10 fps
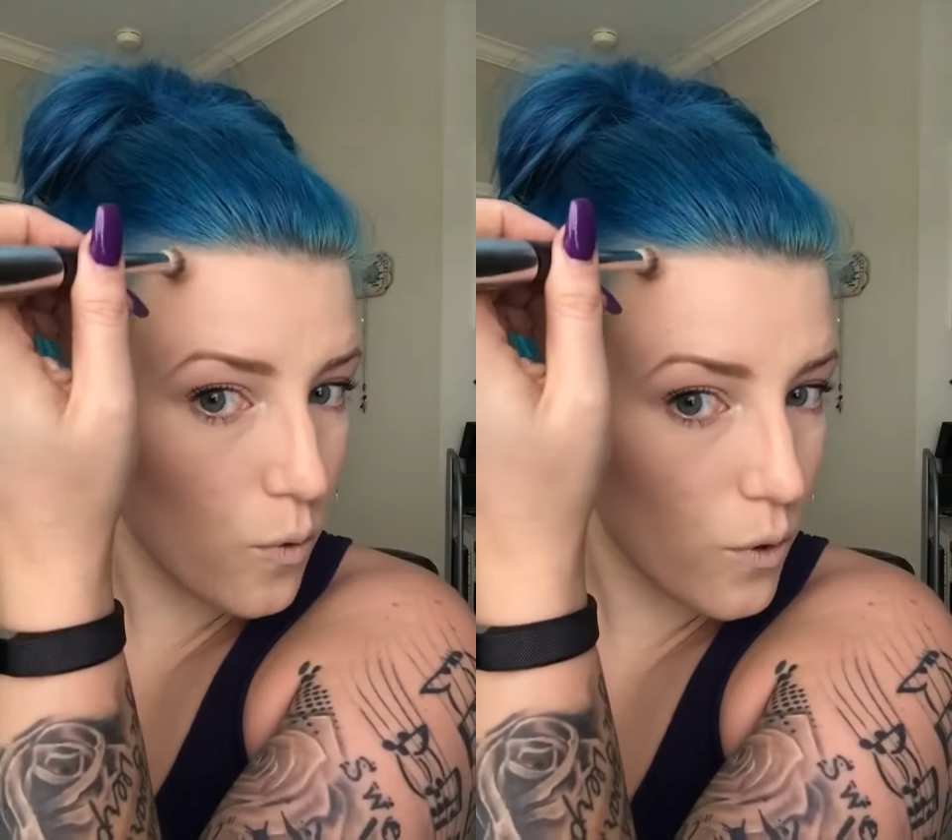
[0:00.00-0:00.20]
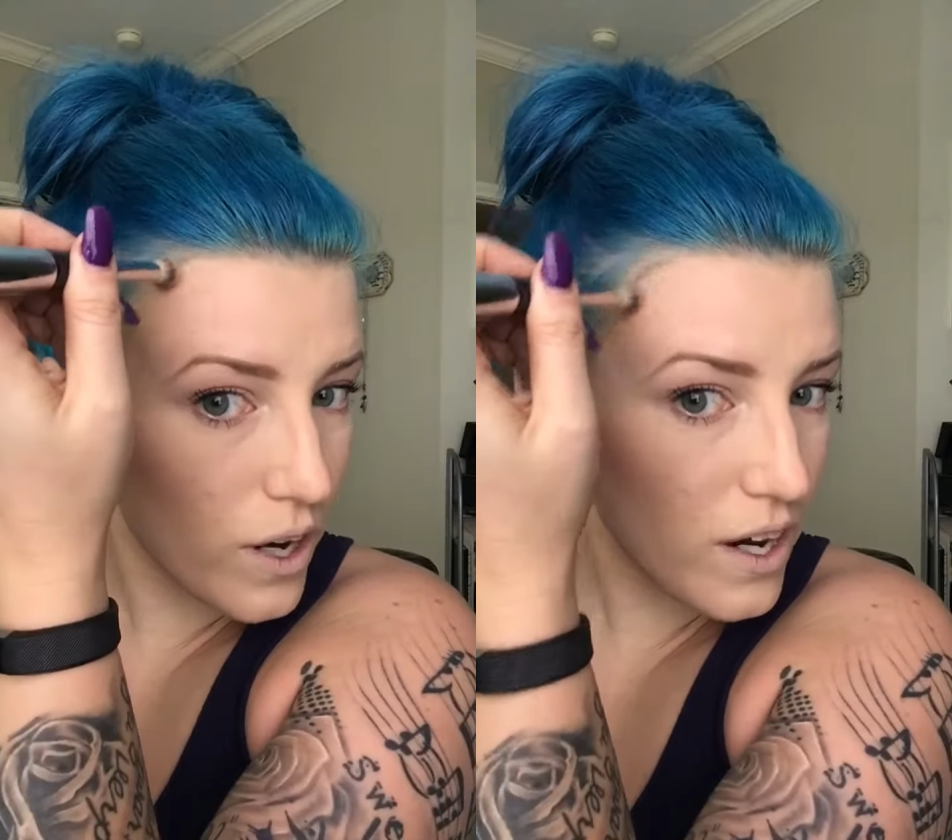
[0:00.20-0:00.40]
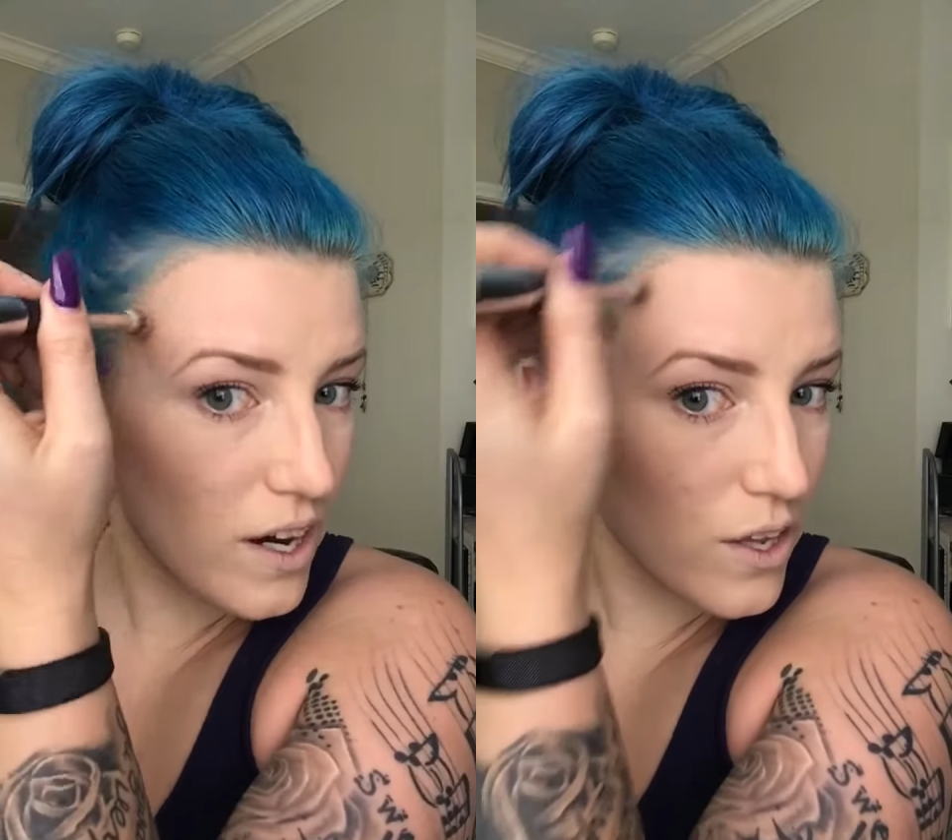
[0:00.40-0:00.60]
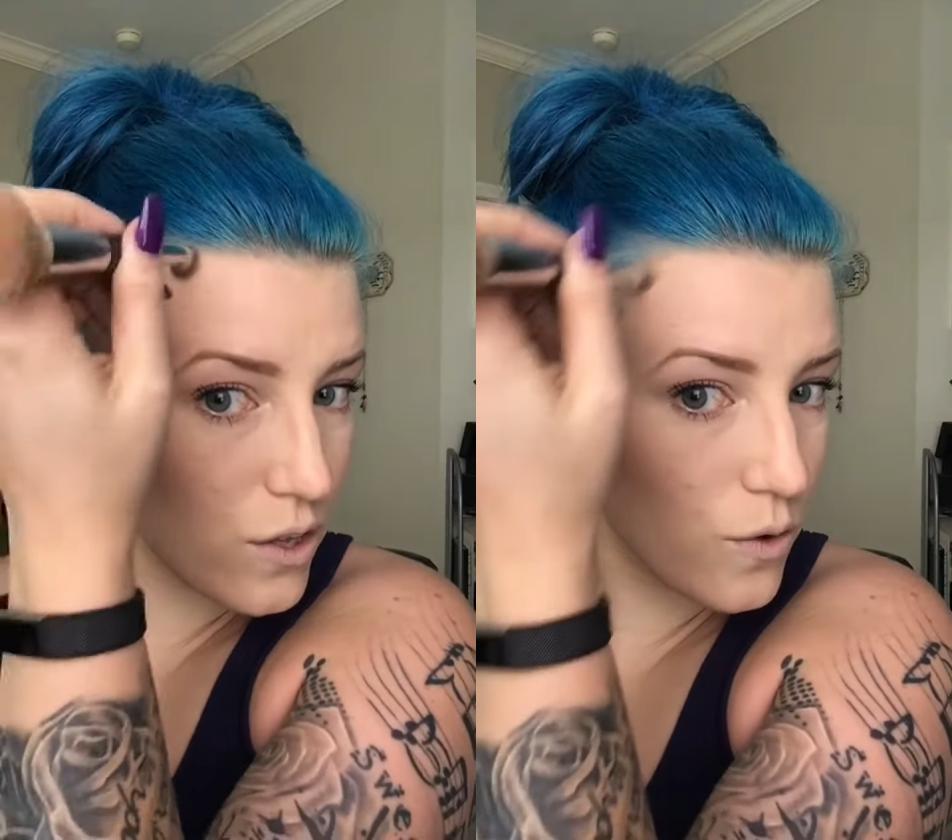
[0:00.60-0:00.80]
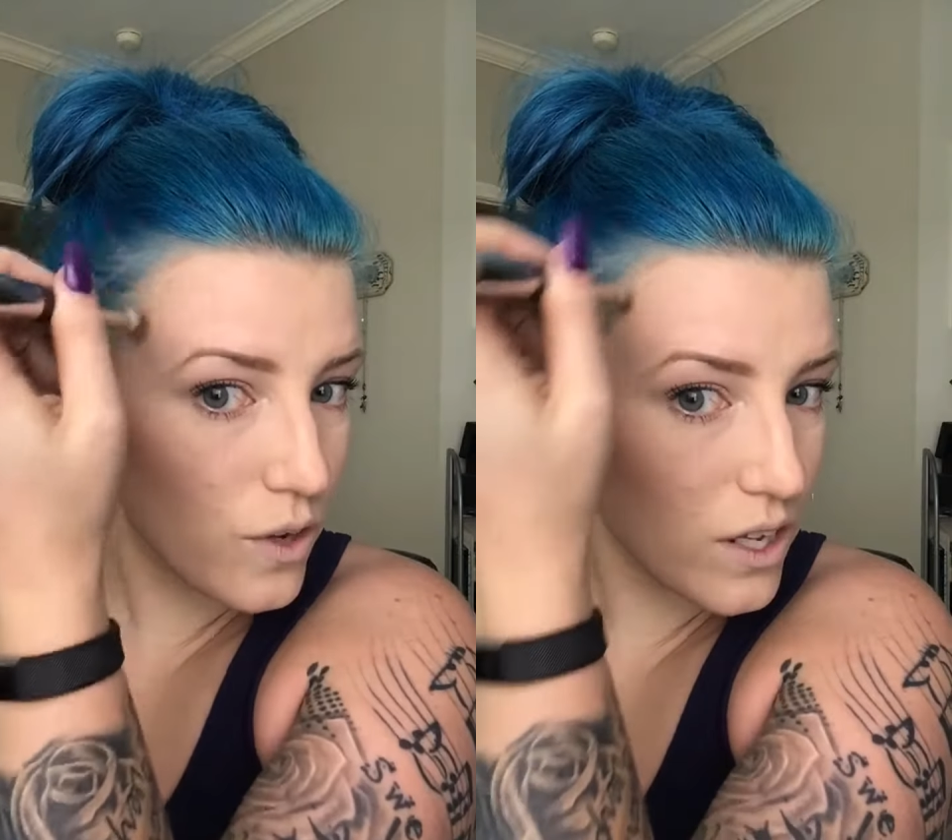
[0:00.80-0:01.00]
or
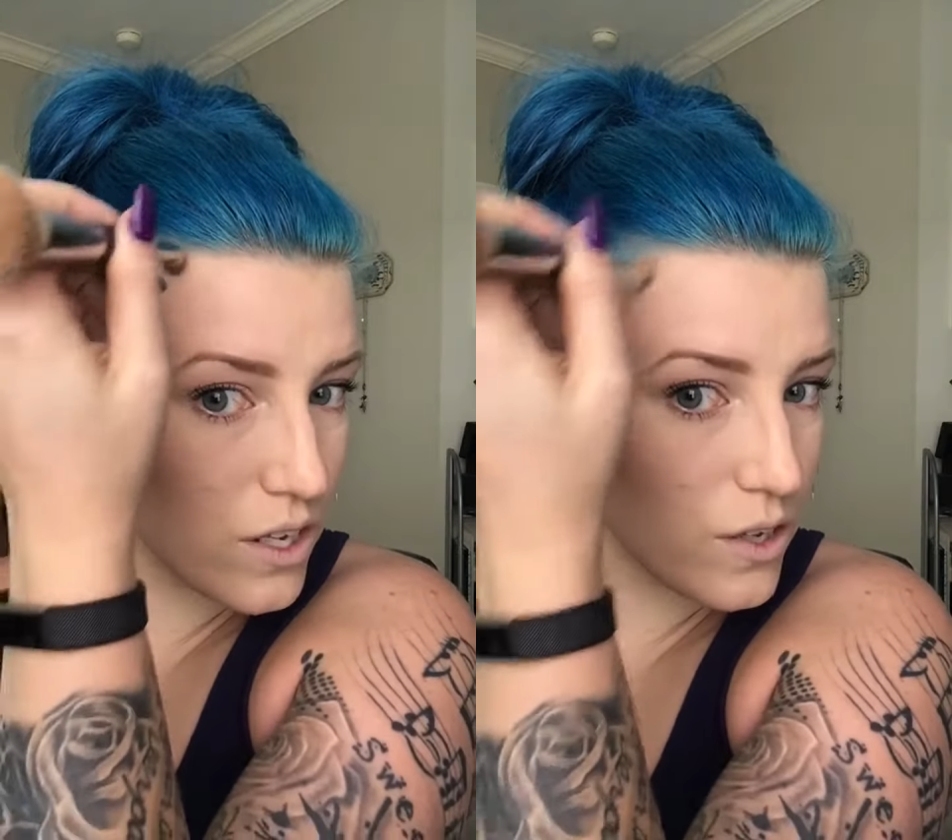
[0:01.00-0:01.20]
you could